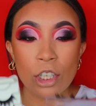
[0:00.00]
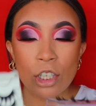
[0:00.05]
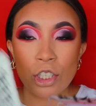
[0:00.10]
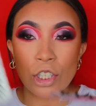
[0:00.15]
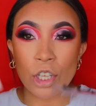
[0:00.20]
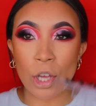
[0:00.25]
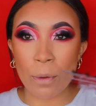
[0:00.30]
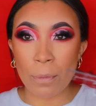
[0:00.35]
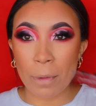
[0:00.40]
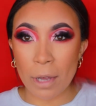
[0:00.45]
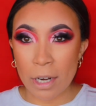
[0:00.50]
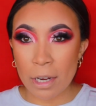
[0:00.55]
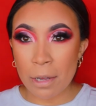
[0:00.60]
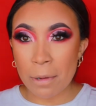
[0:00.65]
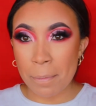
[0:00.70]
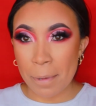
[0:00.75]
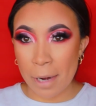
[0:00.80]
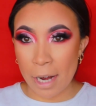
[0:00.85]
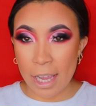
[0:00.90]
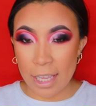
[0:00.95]
So I'm going to
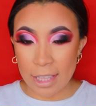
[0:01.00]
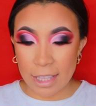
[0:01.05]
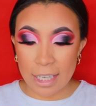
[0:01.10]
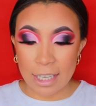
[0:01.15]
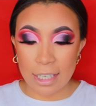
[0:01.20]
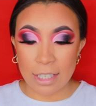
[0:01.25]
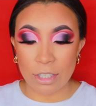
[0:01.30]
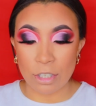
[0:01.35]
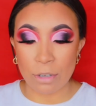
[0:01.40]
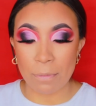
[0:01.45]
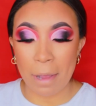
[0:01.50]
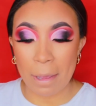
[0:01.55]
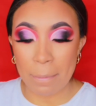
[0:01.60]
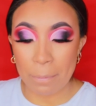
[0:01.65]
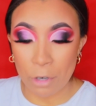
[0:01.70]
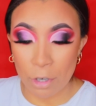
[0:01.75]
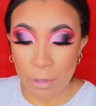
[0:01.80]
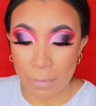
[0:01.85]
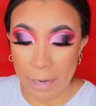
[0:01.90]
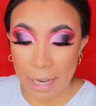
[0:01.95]
apply these to my
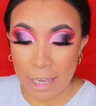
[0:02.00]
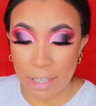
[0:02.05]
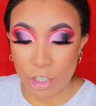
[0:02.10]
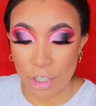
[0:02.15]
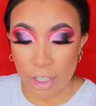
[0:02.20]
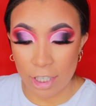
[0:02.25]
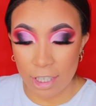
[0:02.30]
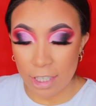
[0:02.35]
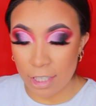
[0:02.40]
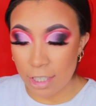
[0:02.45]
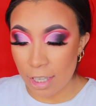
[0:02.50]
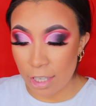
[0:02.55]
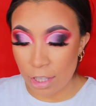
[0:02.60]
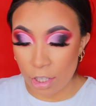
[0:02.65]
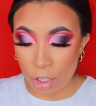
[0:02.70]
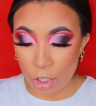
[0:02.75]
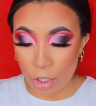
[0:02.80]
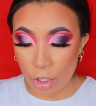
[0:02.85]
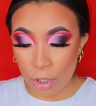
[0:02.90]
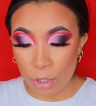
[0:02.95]
bottom lashes, and
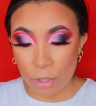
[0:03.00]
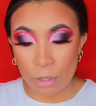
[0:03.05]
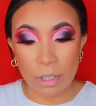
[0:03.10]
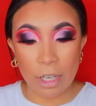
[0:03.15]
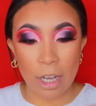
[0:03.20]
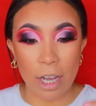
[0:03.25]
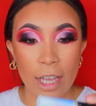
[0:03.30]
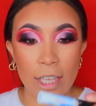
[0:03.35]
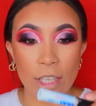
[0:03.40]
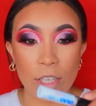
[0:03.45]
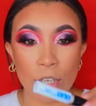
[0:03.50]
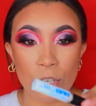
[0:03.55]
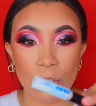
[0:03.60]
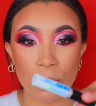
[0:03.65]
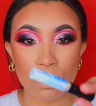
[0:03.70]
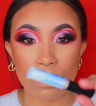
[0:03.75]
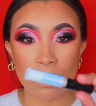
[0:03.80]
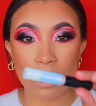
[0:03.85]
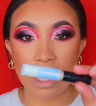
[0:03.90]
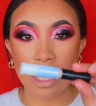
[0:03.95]
the glue that I
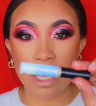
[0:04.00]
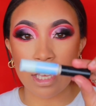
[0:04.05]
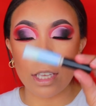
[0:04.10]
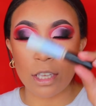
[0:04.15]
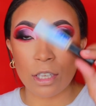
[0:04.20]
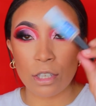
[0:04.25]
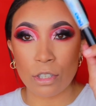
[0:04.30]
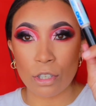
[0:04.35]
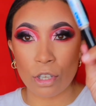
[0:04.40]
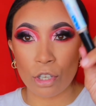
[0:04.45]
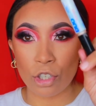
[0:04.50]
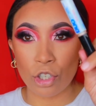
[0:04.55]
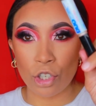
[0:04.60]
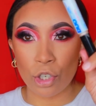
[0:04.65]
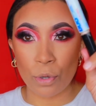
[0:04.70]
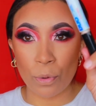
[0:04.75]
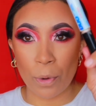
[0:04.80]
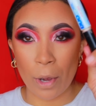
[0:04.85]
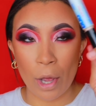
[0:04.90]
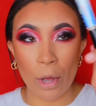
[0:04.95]
use is
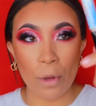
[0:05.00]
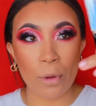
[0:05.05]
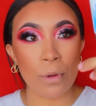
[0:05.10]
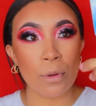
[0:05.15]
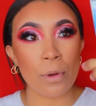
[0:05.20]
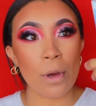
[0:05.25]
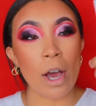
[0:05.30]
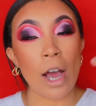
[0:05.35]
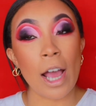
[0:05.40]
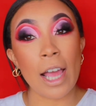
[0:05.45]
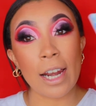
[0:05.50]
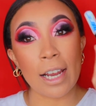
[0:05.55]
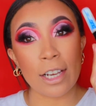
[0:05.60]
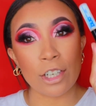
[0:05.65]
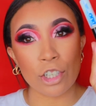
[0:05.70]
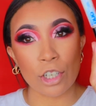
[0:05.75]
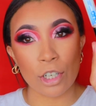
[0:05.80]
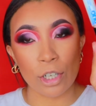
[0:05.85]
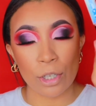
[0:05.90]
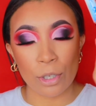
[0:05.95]
Duo
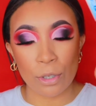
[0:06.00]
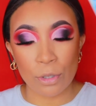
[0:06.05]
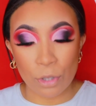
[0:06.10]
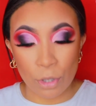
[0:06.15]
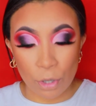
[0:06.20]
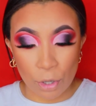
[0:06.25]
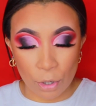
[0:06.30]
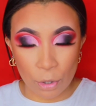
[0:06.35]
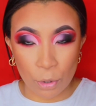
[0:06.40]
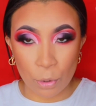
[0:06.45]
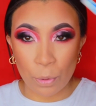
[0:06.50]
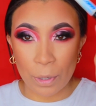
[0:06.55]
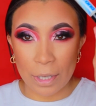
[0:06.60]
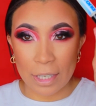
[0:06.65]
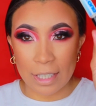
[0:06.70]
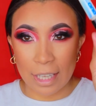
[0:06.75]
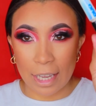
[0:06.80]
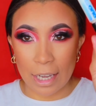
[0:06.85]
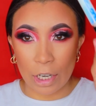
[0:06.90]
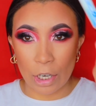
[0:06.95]
eyelash glue, the
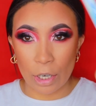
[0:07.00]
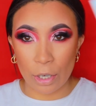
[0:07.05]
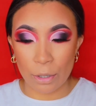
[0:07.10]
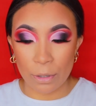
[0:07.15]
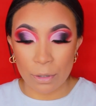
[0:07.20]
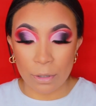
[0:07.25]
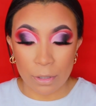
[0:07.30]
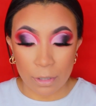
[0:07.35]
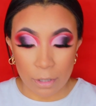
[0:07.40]
quick set glue.